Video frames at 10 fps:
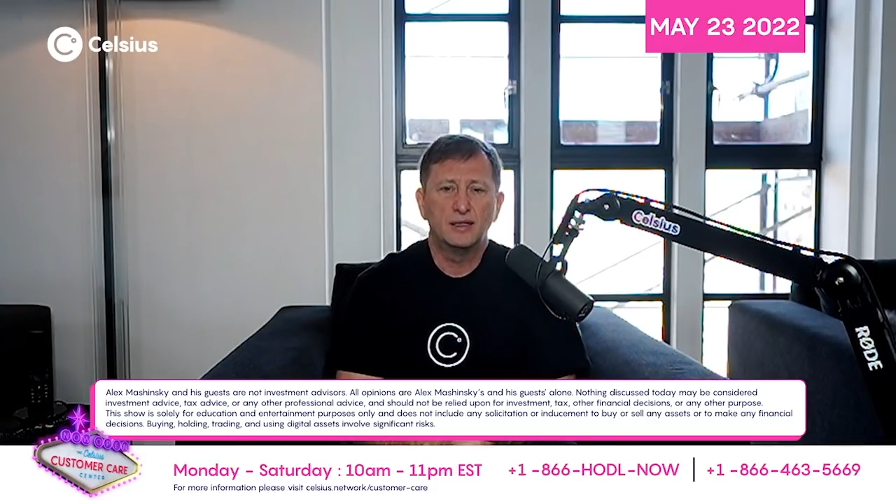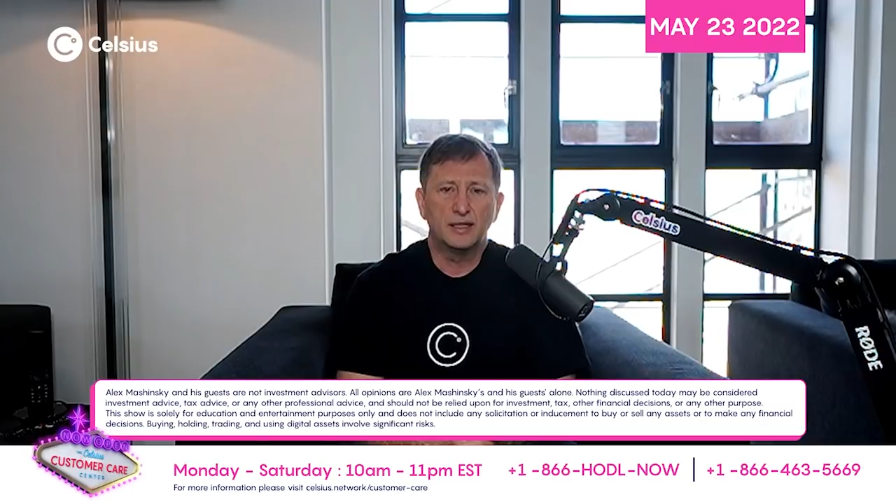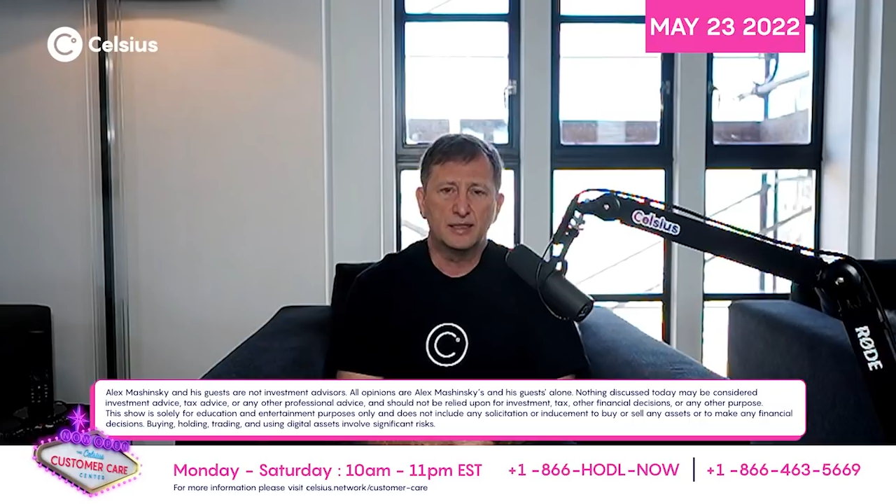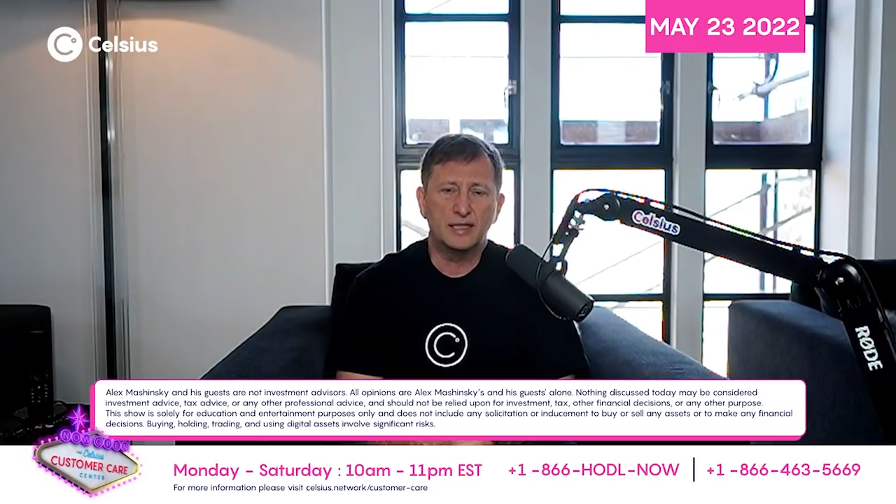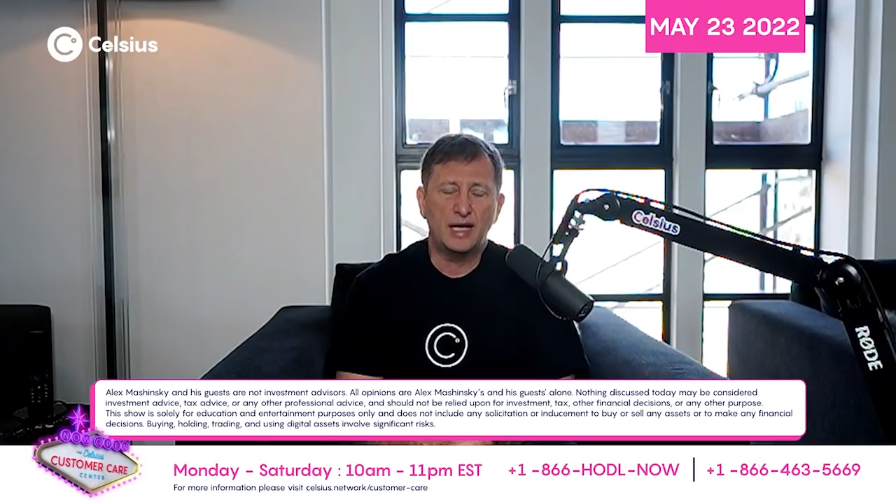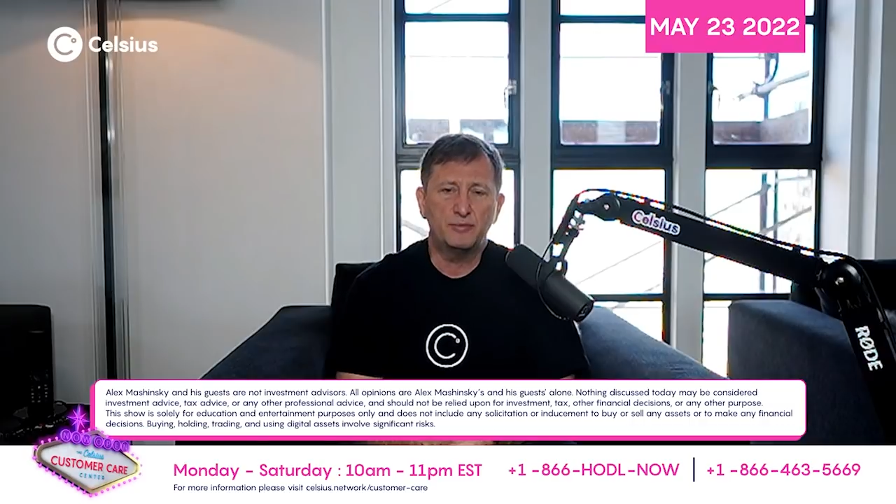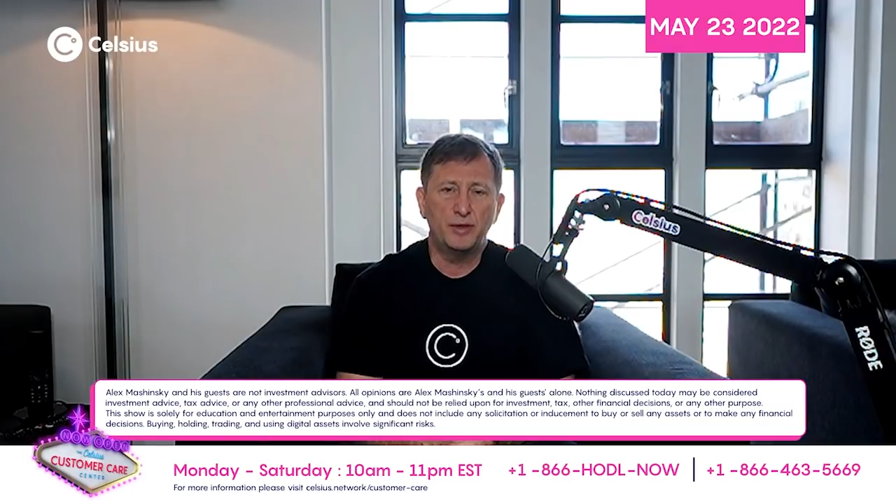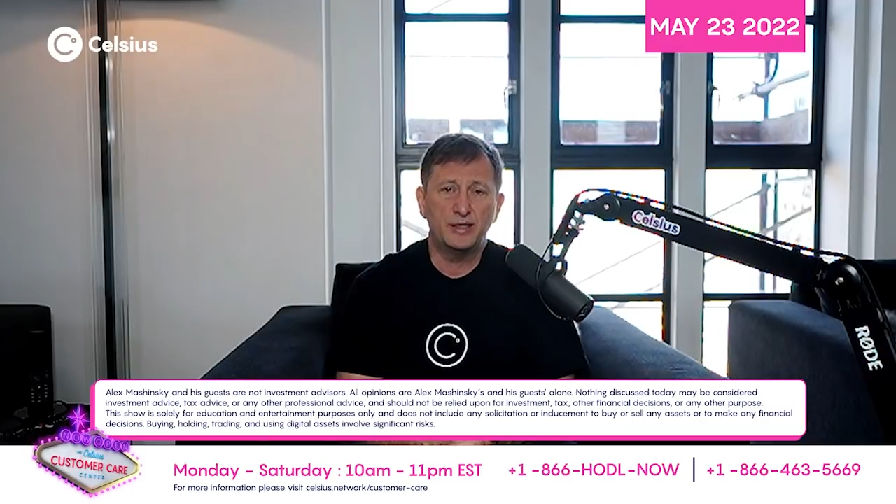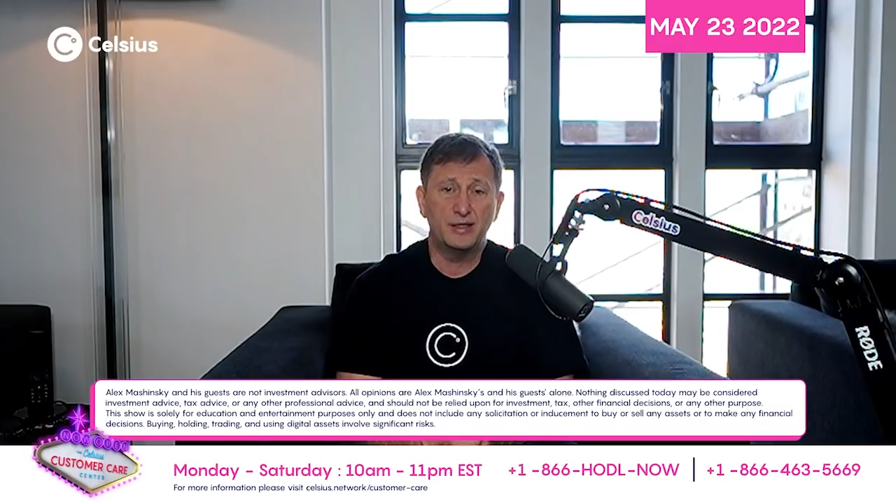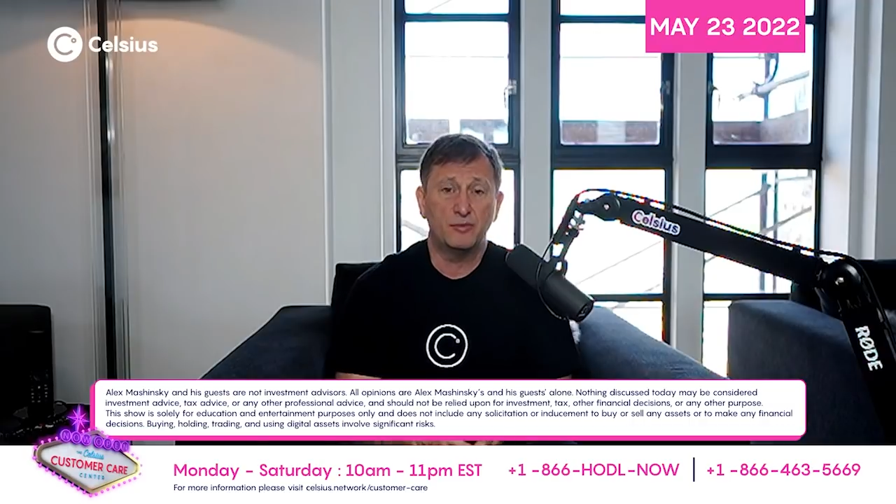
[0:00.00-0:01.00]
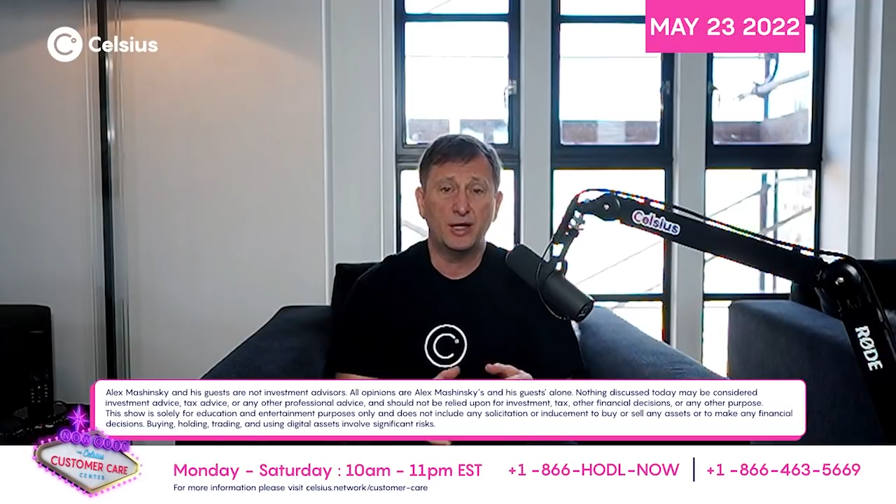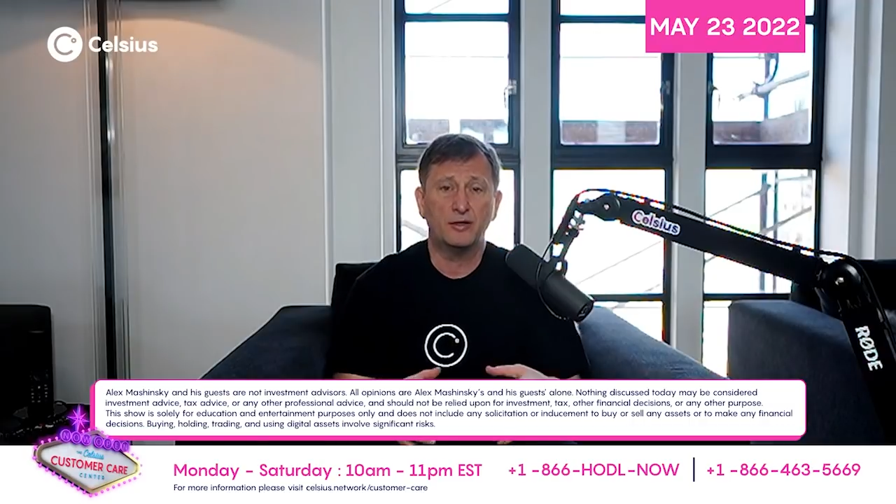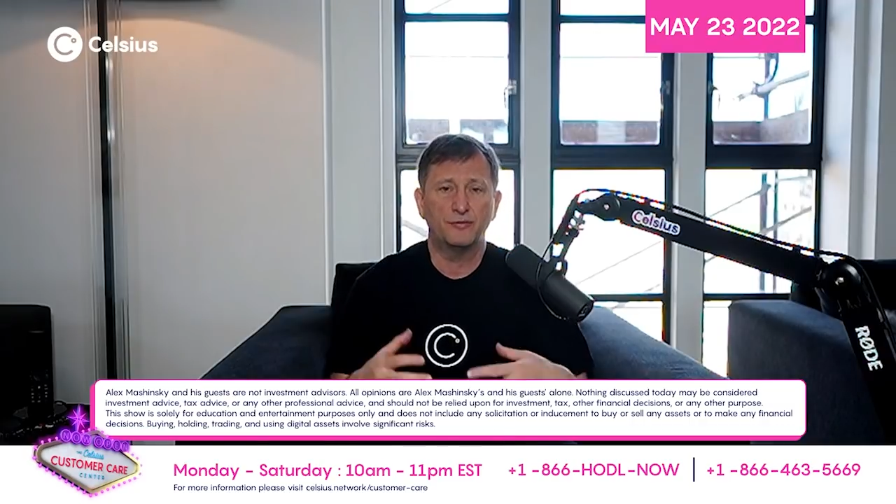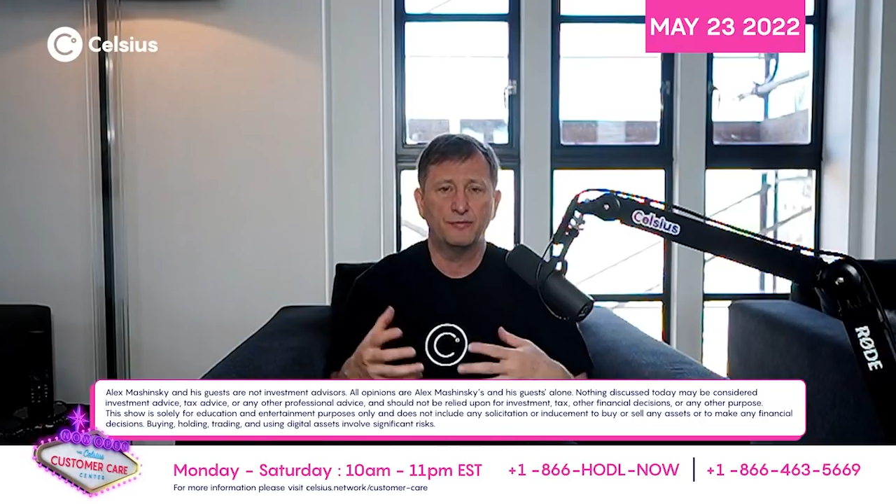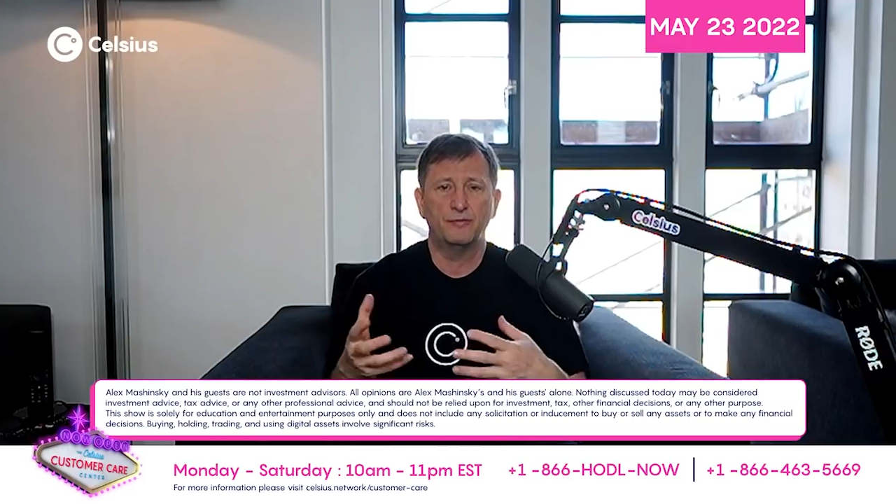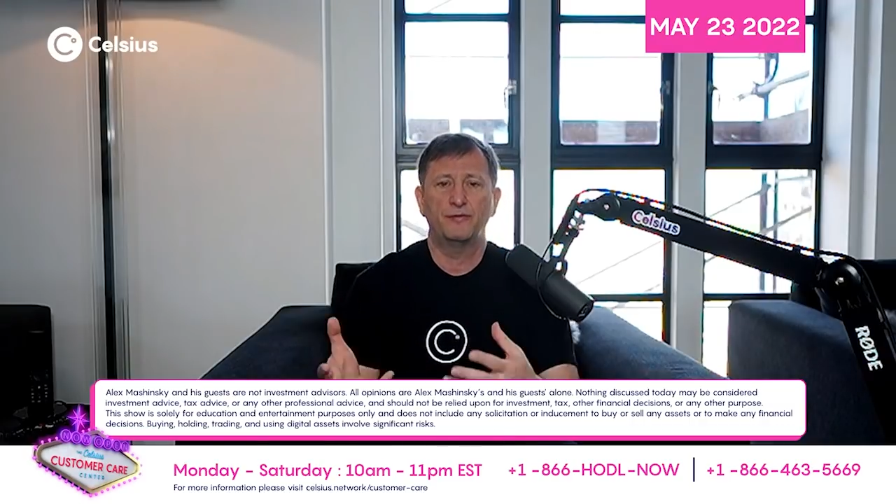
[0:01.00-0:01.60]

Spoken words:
the excitement, the amount of